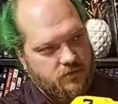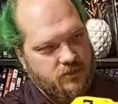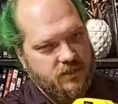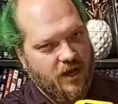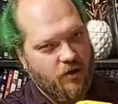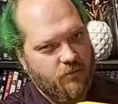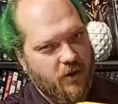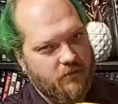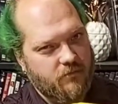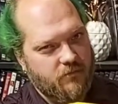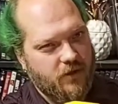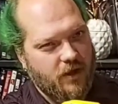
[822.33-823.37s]
see how
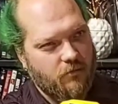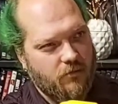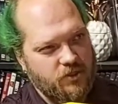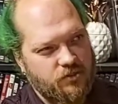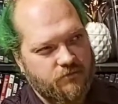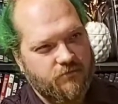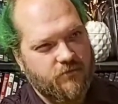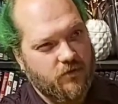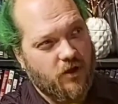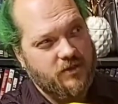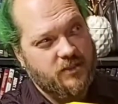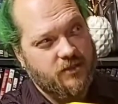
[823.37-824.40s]
much
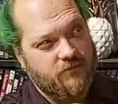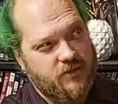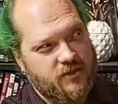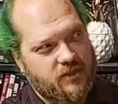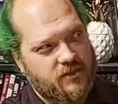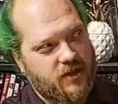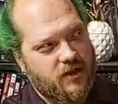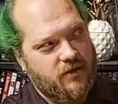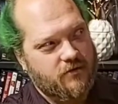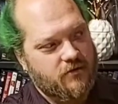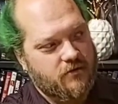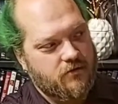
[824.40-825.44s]
velocity it feels like it's
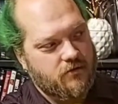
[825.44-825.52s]
got.